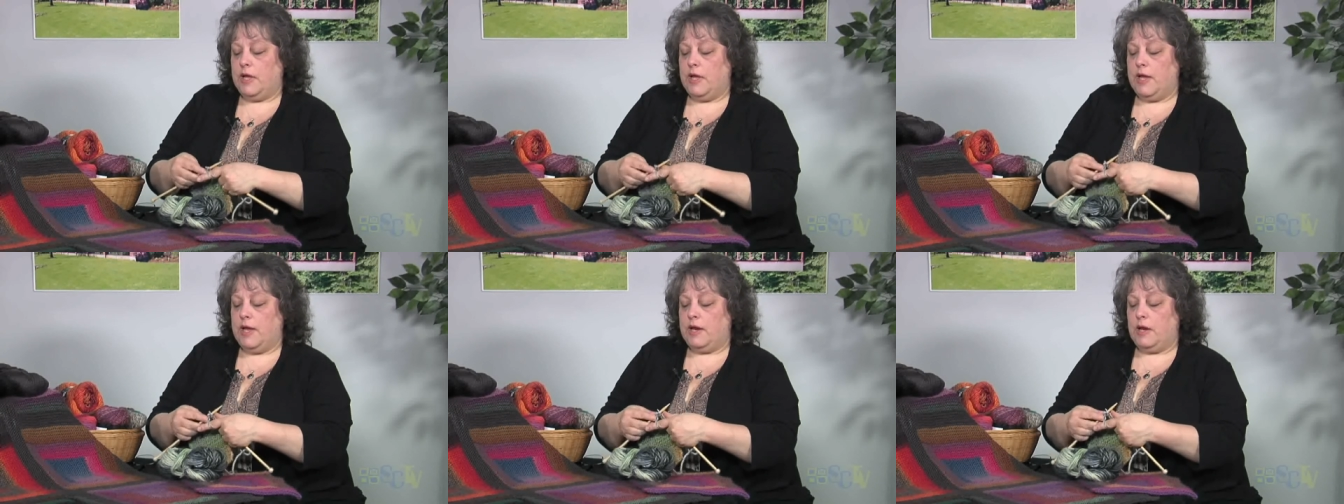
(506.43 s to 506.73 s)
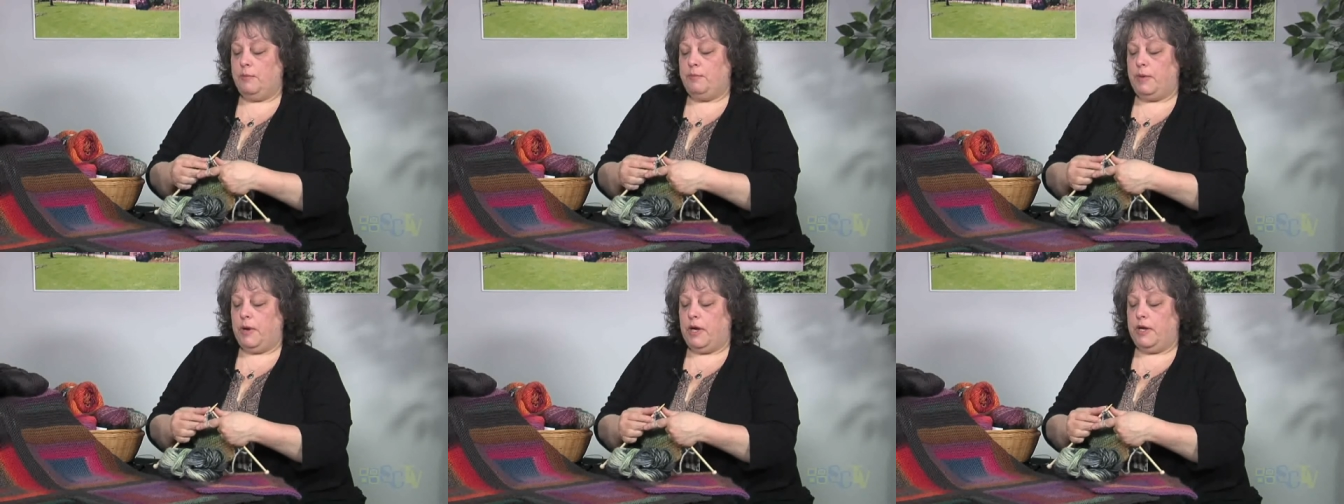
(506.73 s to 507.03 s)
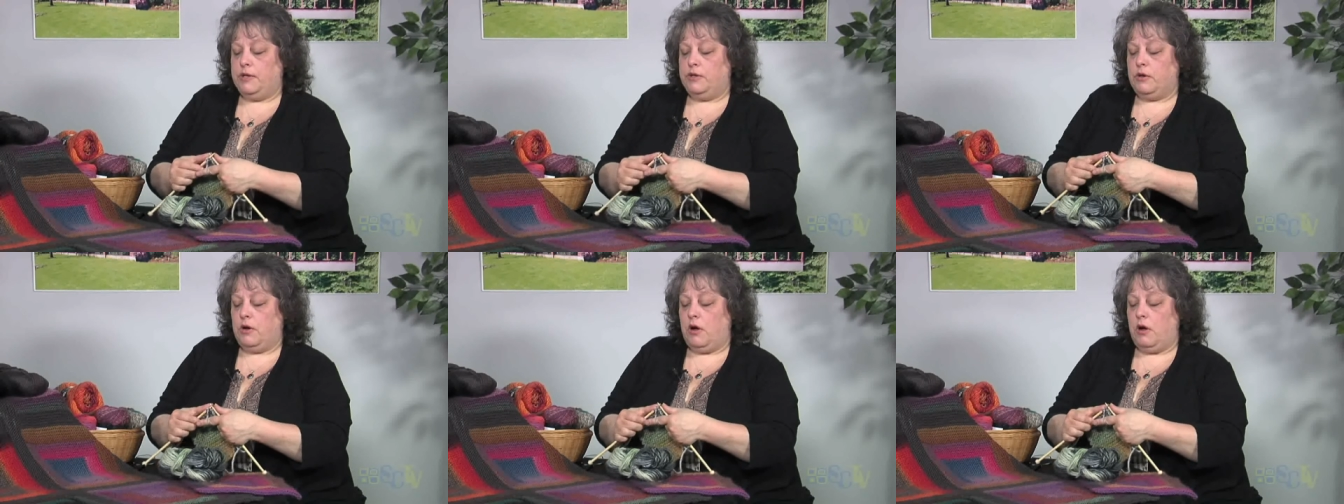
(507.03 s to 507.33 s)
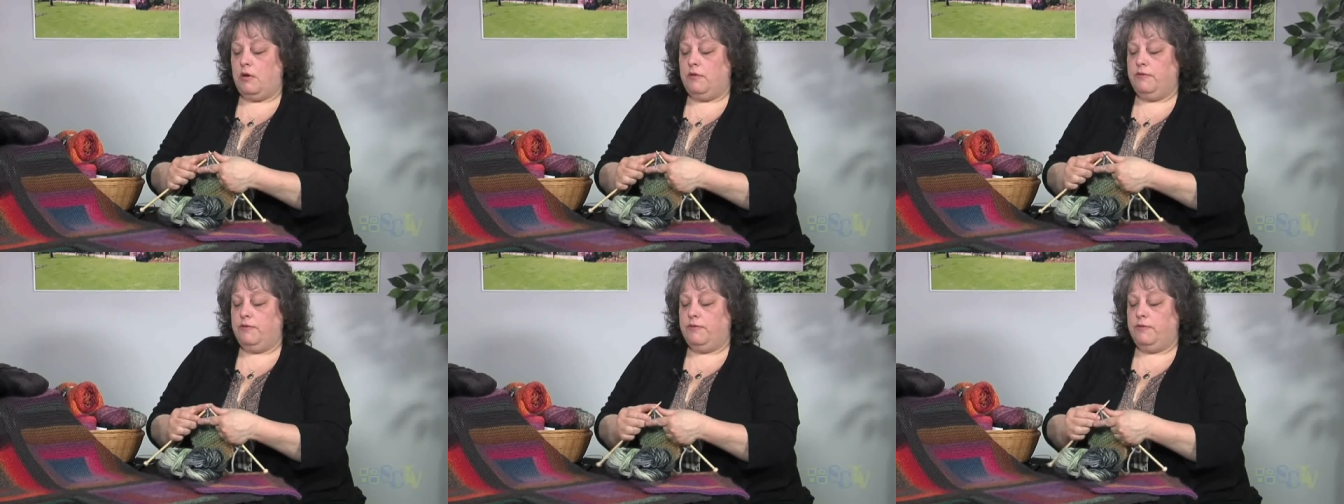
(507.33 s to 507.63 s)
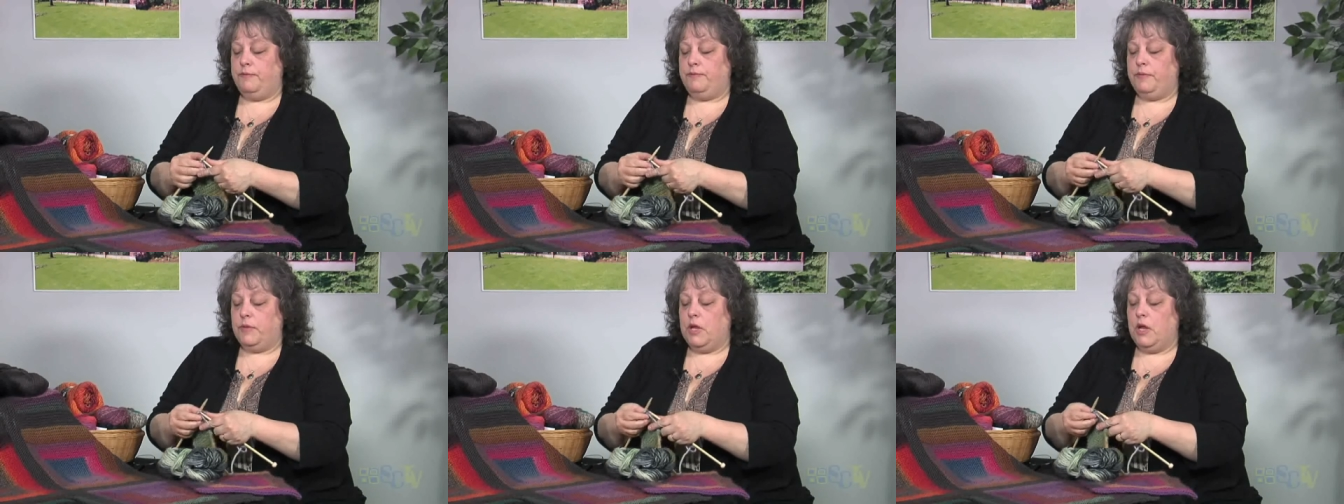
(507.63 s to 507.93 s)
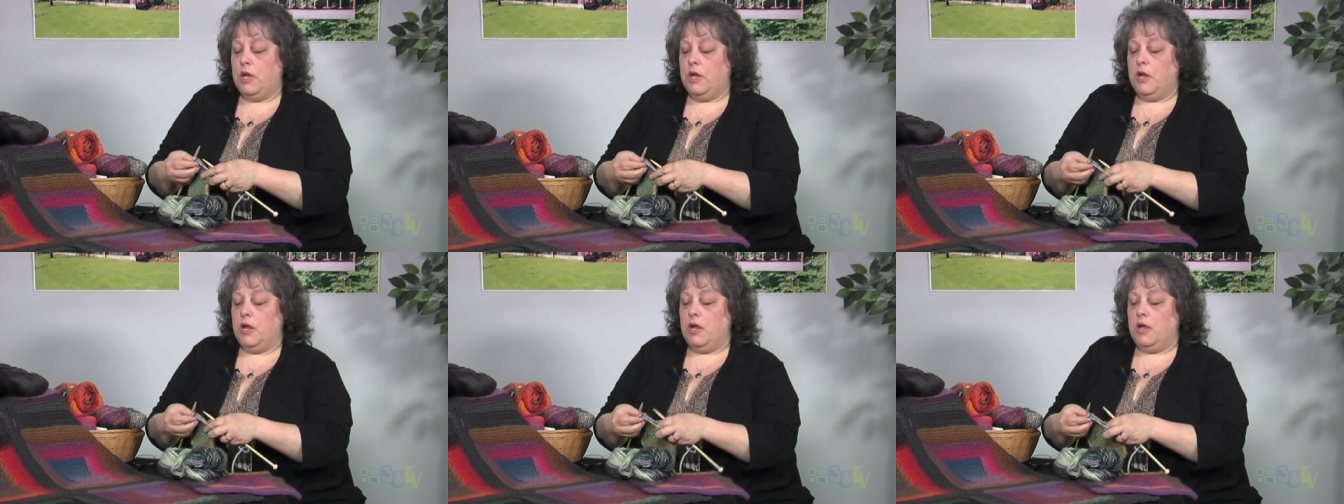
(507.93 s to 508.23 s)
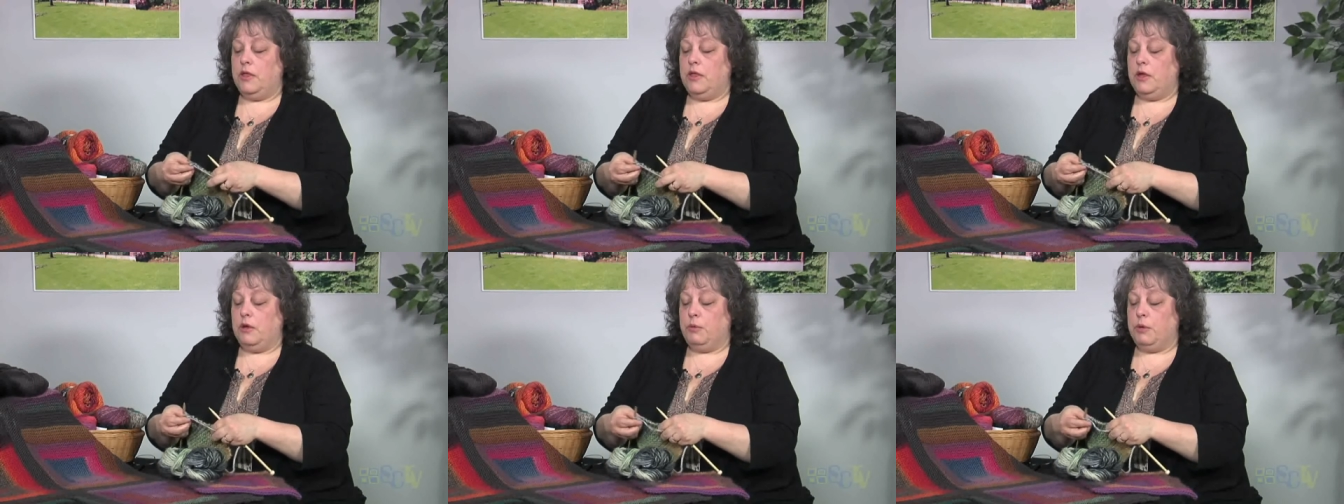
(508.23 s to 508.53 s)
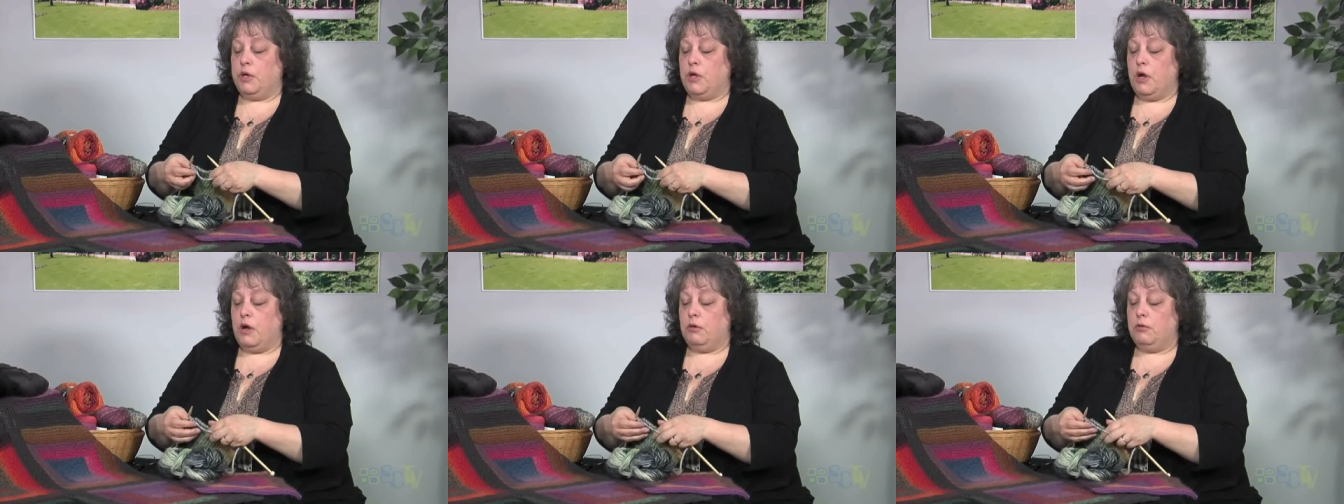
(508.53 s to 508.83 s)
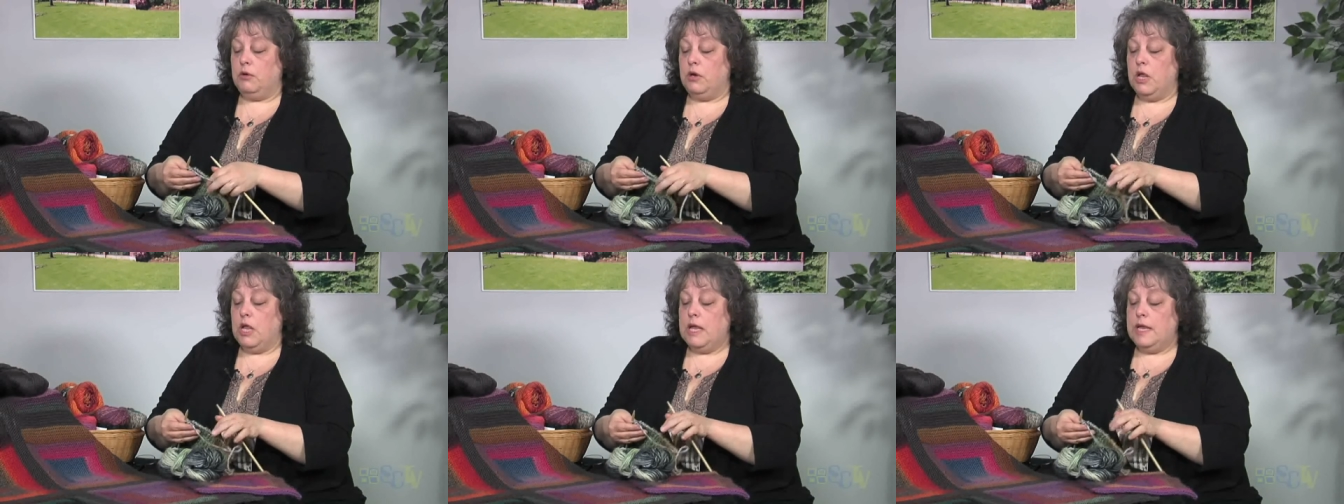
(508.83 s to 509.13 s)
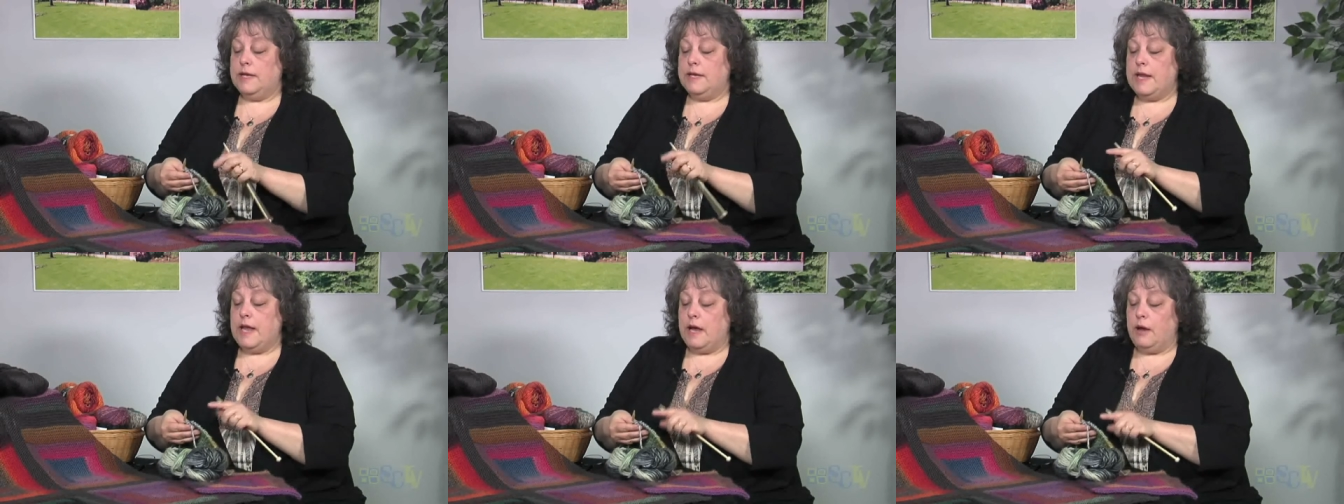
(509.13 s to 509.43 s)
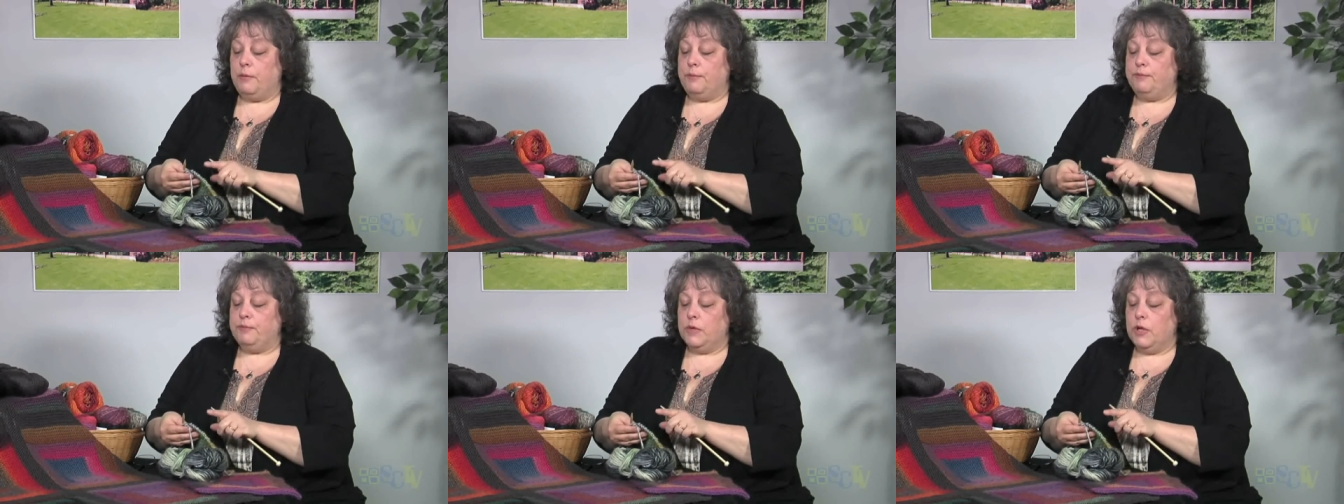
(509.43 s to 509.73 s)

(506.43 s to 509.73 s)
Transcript: and I bind off and there we go. Now,